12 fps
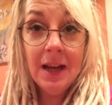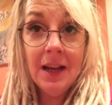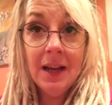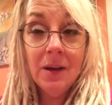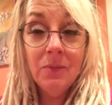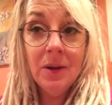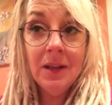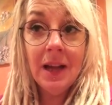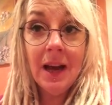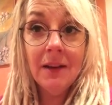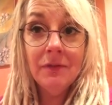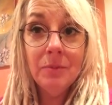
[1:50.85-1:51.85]

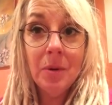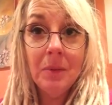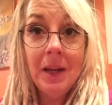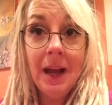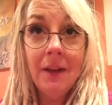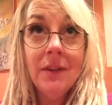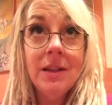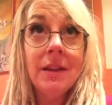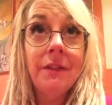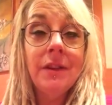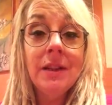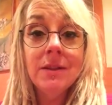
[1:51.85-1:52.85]
We'll probably have the
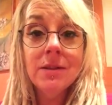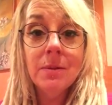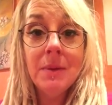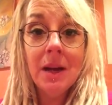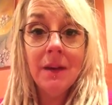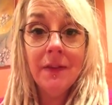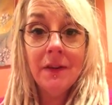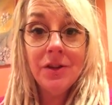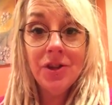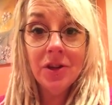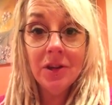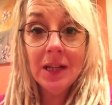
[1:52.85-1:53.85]
daffodils coming out
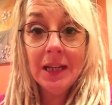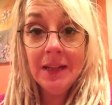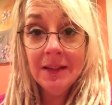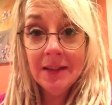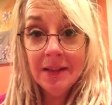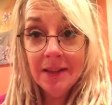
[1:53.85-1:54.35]
very shortly,